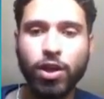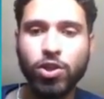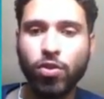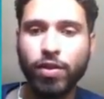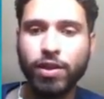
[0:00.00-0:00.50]

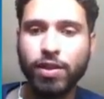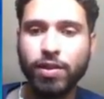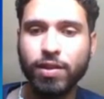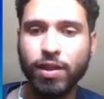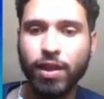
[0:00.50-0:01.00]
So this
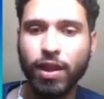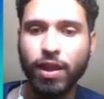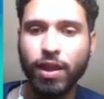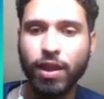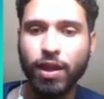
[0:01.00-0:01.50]
is
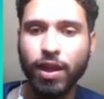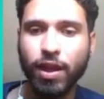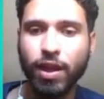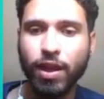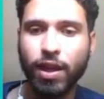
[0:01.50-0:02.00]
the
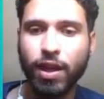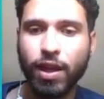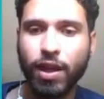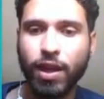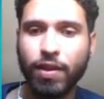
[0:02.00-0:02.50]
example that
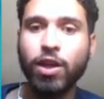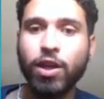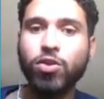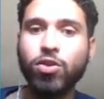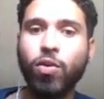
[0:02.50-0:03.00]
I have here.
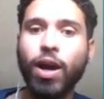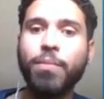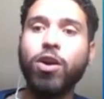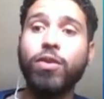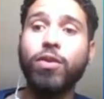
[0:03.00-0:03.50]
So
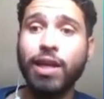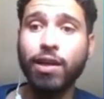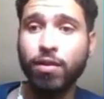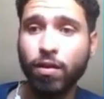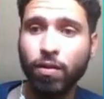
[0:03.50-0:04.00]
I'm not going
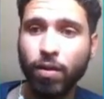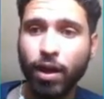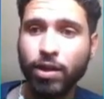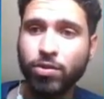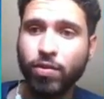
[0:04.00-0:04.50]

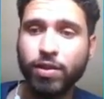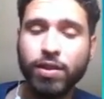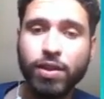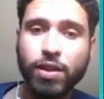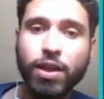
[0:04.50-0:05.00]
technical, as you can
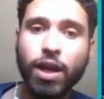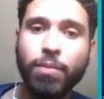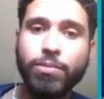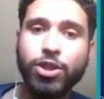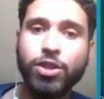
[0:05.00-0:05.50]
see.
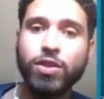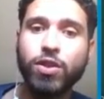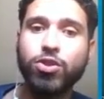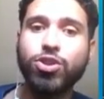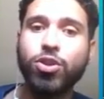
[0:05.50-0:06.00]
I'm just
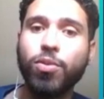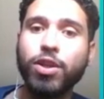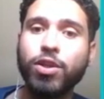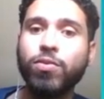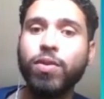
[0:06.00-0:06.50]
showing
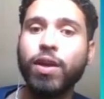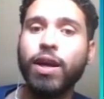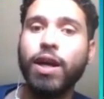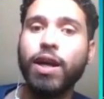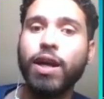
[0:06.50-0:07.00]
you
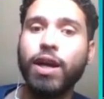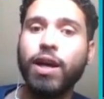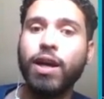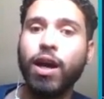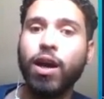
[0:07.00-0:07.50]

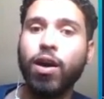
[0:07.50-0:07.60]
the